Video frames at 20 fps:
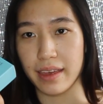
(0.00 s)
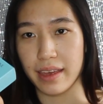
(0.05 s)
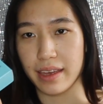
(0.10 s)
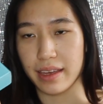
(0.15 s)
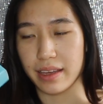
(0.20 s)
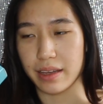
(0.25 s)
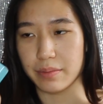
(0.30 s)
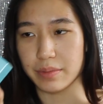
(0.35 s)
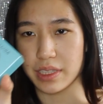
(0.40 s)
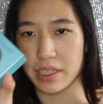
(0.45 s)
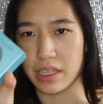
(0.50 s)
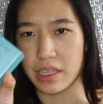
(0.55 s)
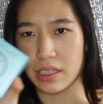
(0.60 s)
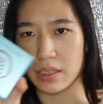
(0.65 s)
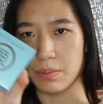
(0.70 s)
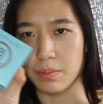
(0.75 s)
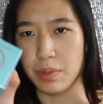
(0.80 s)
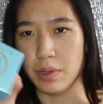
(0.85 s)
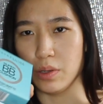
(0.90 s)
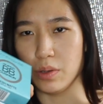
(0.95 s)
It comes in
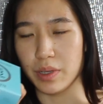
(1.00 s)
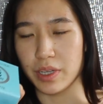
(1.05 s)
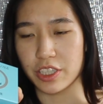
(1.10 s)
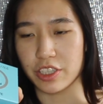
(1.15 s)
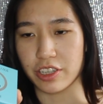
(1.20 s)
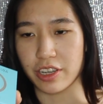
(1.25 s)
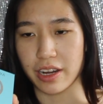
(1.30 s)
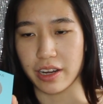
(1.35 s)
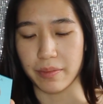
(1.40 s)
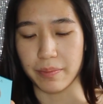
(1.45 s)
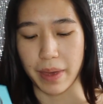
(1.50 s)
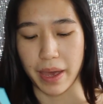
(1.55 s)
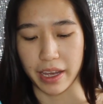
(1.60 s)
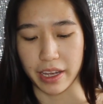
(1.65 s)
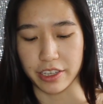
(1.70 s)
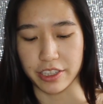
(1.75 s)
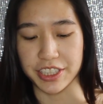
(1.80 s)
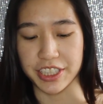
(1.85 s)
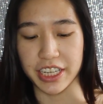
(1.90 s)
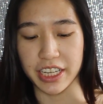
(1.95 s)
this bluish kind of
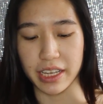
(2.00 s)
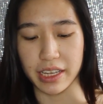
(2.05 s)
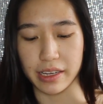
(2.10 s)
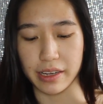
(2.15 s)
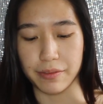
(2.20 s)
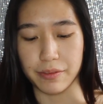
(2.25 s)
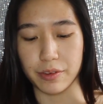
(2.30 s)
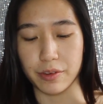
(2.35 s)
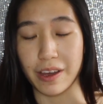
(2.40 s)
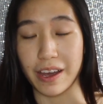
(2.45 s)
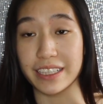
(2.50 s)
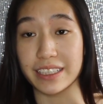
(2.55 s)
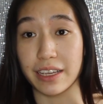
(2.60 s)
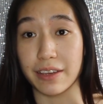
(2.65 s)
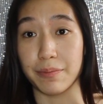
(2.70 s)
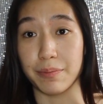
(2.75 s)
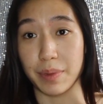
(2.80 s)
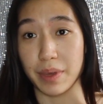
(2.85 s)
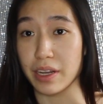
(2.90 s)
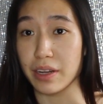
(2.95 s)
packaging, and if you guys
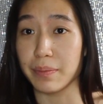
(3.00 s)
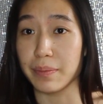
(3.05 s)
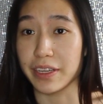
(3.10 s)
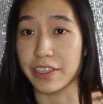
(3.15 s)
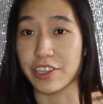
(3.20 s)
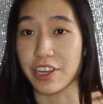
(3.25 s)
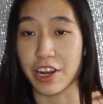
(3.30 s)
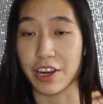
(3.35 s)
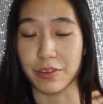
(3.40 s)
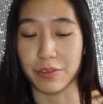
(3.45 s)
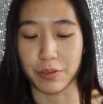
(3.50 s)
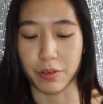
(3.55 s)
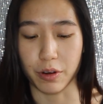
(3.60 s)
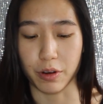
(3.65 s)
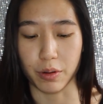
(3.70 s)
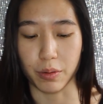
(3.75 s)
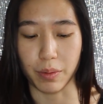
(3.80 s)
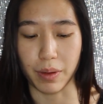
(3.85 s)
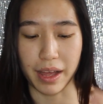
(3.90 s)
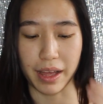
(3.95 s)
have been on my channel
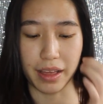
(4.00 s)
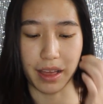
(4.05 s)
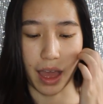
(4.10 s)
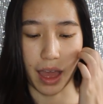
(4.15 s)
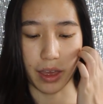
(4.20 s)
for a while,